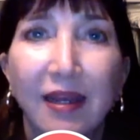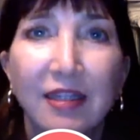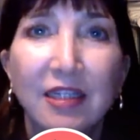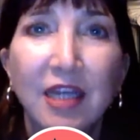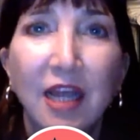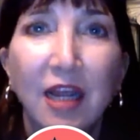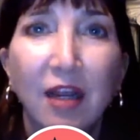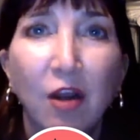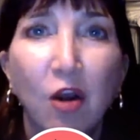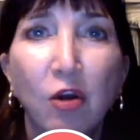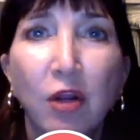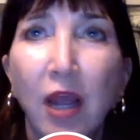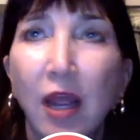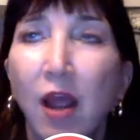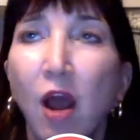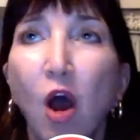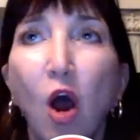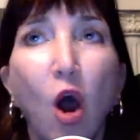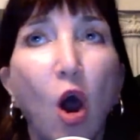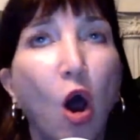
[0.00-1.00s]
It's like,
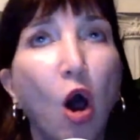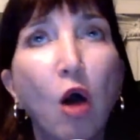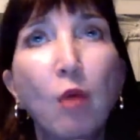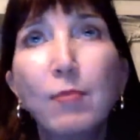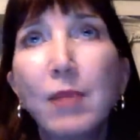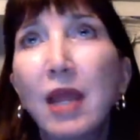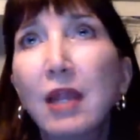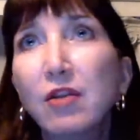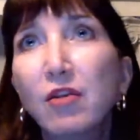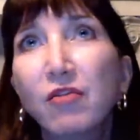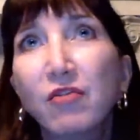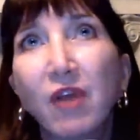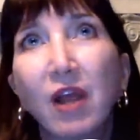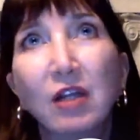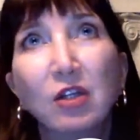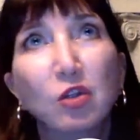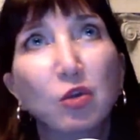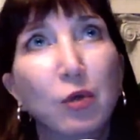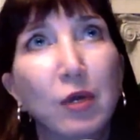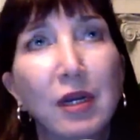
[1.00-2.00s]
okay, all
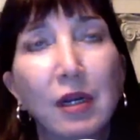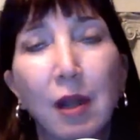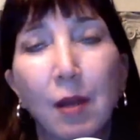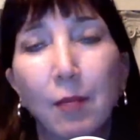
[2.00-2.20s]
manufacturing